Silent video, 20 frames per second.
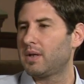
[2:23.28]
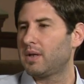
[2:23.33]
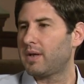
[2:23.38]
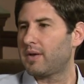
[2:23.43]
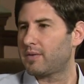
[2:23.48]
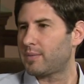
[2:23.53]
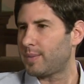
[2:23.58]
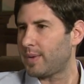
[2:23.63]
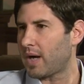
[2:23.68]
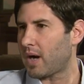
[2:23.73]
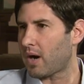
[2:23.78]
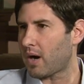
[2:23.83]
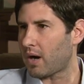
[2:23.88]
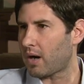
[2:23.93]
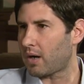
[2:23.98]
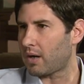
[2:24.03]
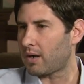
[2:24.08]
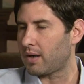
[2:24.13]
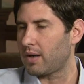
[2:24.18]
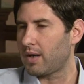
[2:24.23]
you have to be
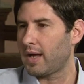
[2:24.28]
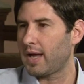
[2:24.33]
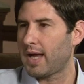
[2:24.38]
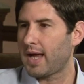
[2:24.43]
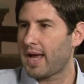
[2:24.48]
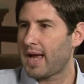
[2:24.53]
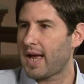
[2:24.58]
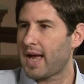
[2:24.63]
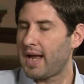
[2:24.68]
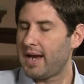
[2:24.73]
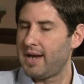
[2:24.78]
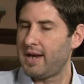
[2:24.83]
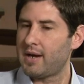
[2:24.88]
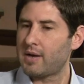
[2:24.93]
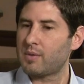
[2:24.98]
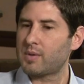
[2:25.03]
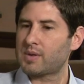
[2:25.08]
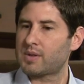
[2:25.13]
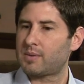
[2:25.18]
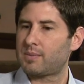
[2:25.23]
hard. And
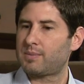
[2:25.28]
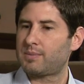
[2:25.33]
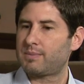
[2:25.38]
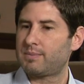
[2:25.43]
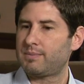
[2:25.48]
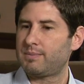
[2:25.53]
here was a